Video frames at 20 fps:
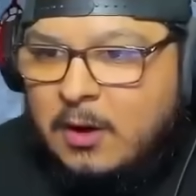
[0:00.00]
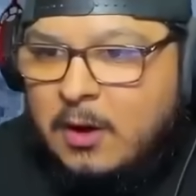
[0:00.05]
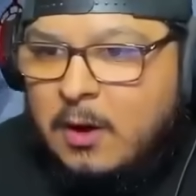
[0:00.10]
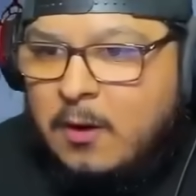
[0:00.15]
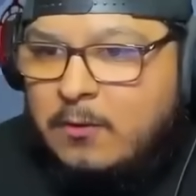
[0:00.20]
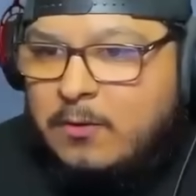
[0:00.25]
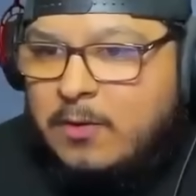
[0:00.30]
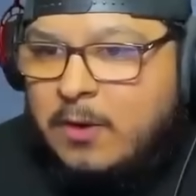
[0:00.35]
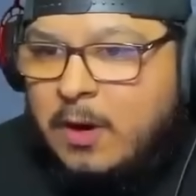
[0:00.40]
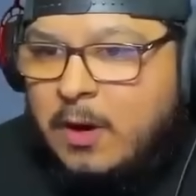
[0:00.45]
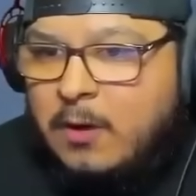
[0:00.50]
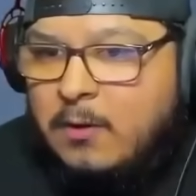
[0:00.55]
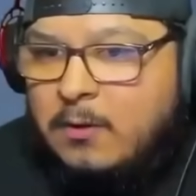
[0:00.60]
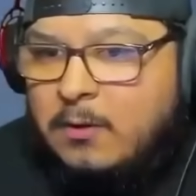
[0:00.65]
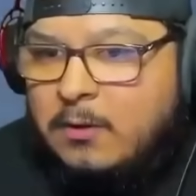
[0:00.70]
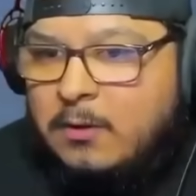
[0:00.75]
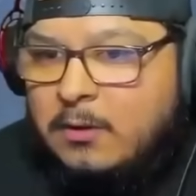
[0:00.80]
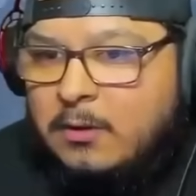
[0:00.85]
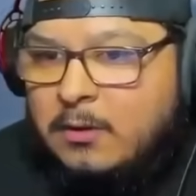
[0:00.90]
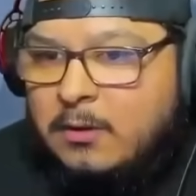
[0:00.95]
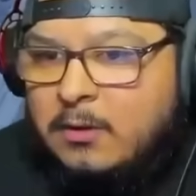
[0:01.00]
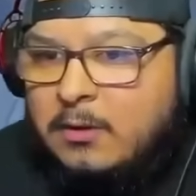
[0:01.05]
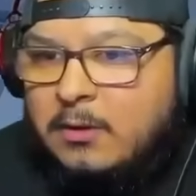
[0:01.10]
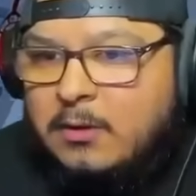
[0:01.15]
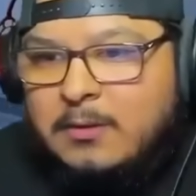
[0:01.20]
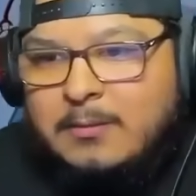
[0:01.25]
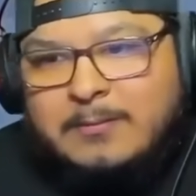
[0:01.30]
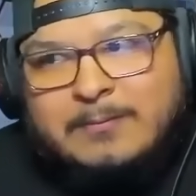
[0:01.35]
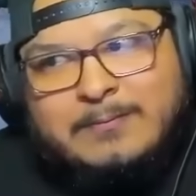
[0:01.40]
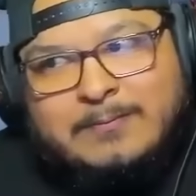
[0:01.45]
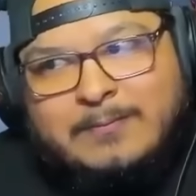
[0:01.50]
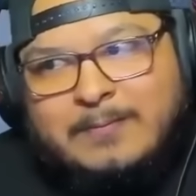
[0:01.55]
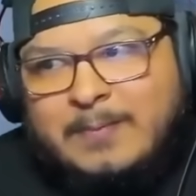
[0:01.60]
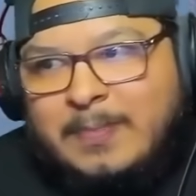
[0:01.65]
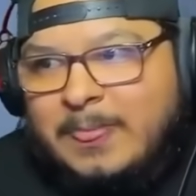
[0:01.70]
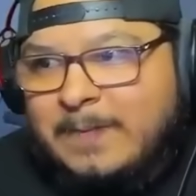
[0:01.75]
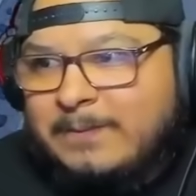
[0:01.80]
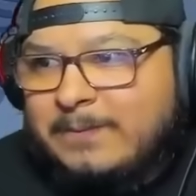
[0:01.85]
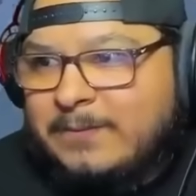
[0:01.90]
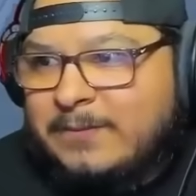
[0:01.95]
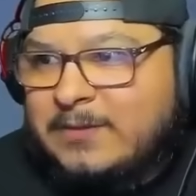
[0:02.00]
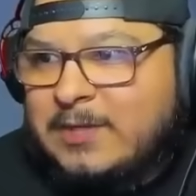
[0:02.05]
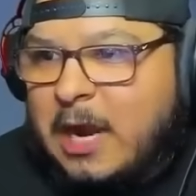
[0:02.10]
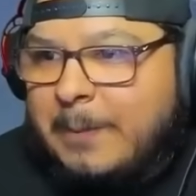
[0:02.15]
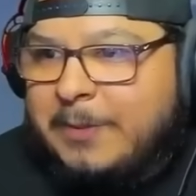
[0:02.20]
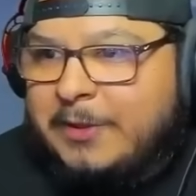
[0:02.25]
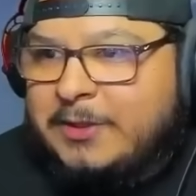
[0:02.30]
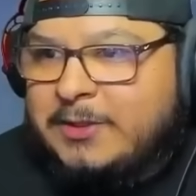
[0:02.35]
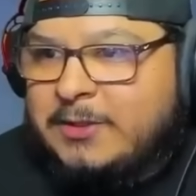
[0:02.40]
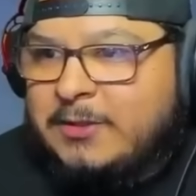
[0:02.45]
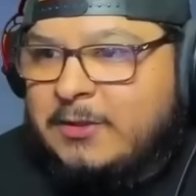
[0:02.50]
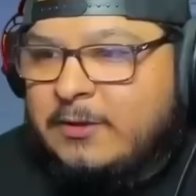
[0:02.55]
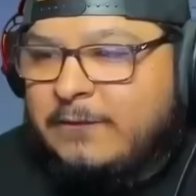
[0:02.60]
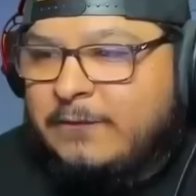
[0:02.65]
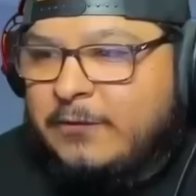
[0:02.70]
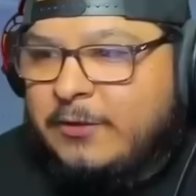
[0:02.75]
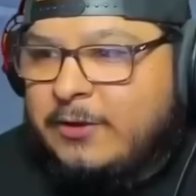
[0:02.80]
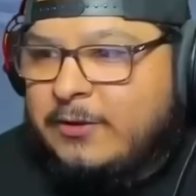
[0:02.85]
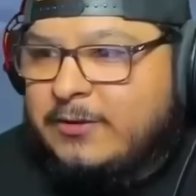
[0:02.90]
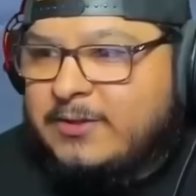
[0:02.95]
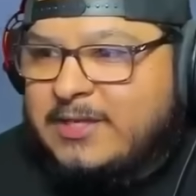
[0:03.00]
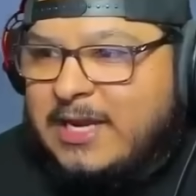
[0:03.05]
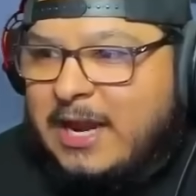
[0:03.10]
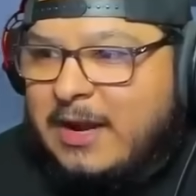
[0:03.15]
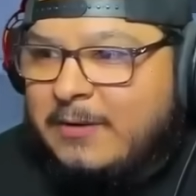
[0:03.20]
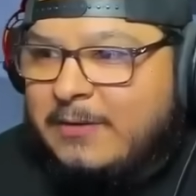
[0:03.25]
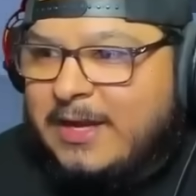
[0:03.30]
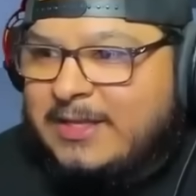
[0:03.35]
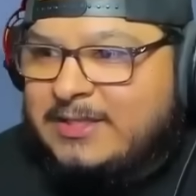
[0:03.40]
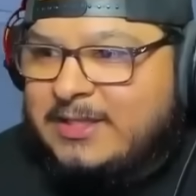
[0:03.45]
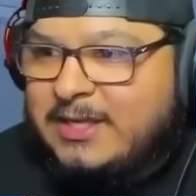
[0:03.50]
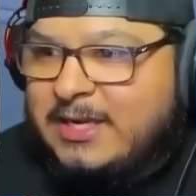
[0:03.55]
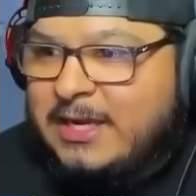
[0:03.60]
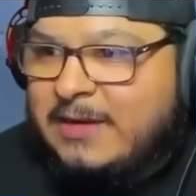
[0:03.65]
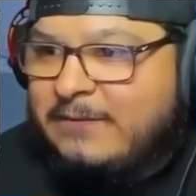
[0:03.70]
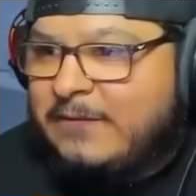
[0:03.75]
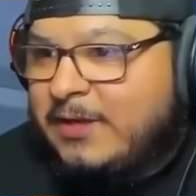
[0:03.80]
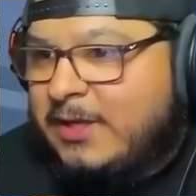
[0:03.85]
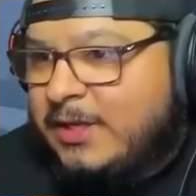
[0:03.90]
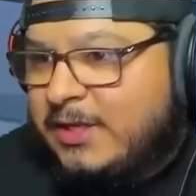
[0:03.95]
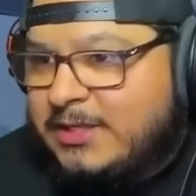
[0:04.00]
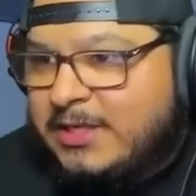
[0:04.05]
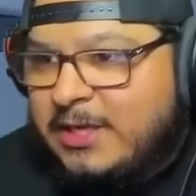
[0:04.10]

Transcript: Oh, no. Topic too down. good for you is out. That's it. Vinny